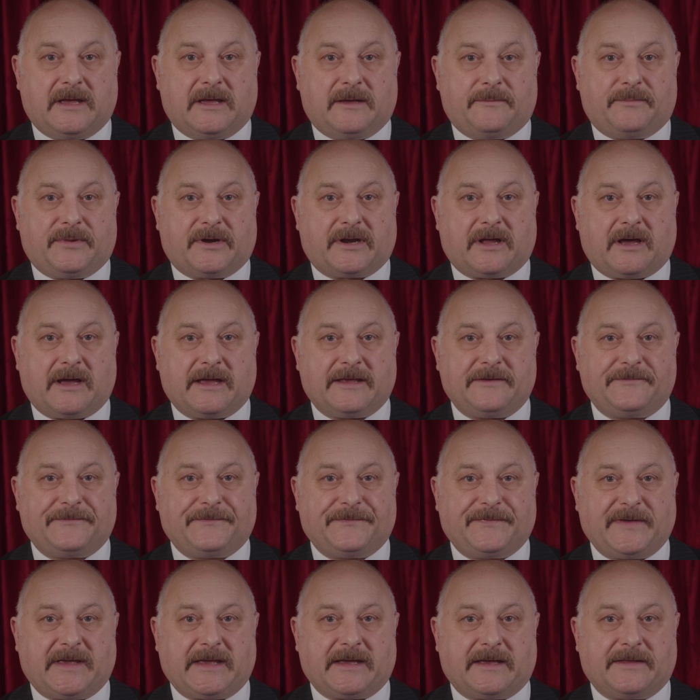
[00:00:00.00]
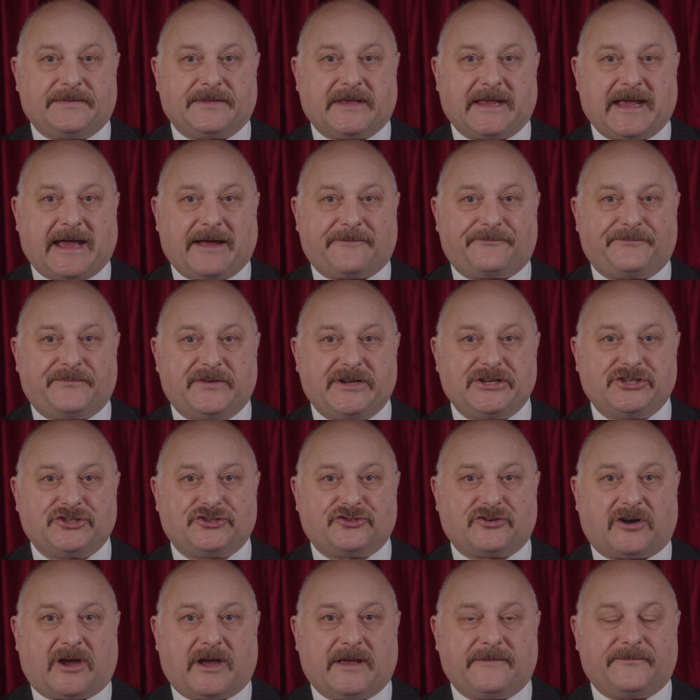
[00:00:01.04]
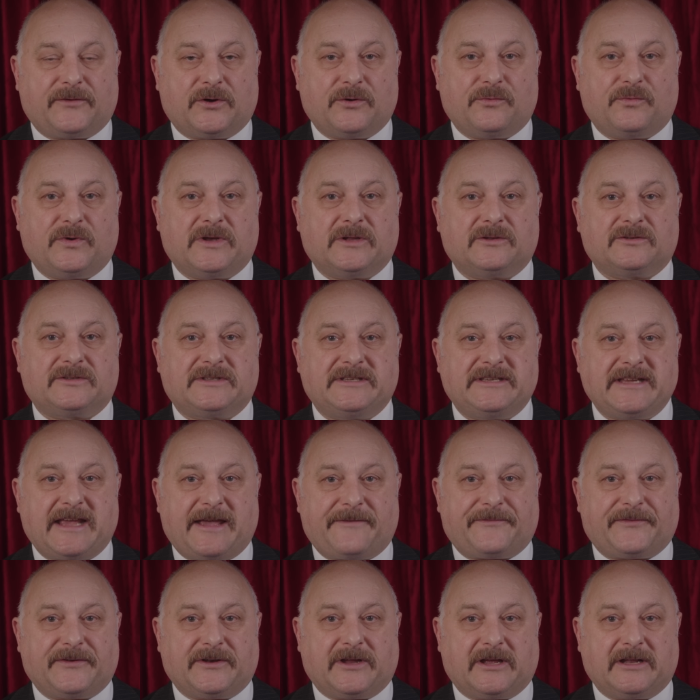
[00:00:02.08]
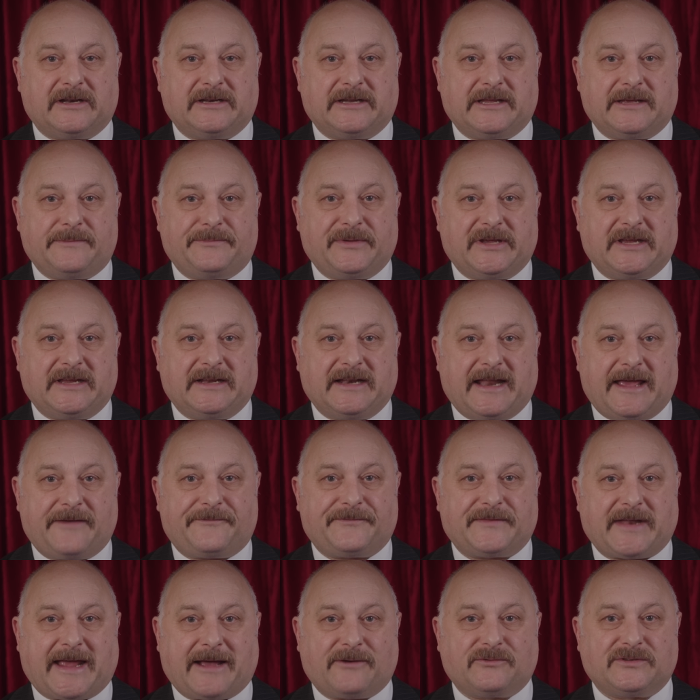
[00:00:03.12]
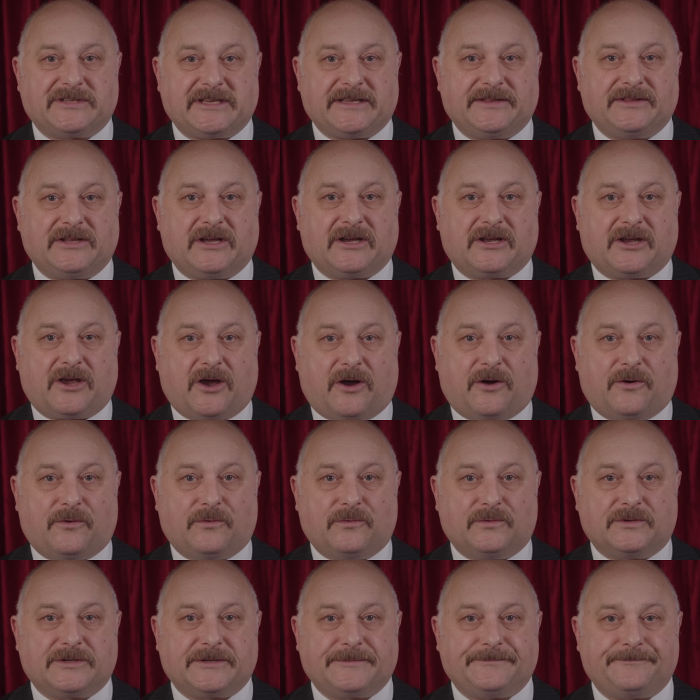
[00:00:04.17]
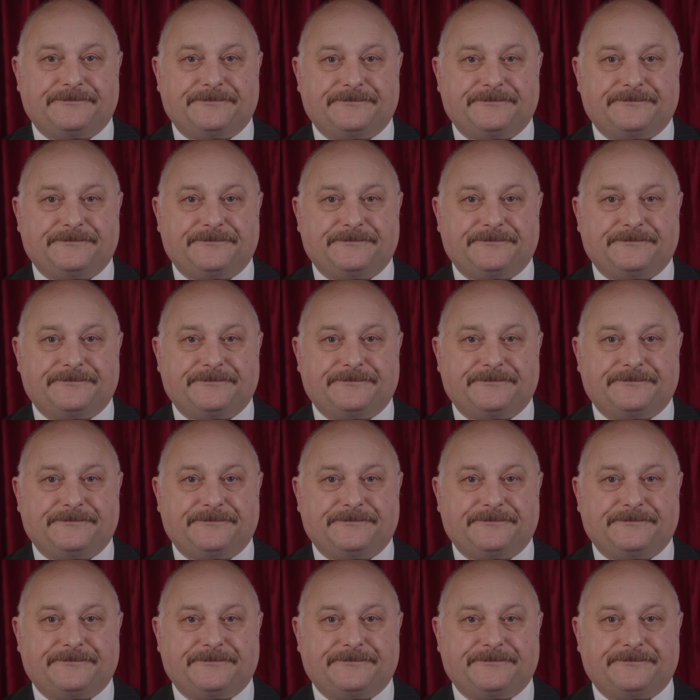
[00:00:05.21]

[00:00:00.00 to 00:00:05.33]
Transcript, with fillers: But I fear the average driver will definitely be left out in the cold.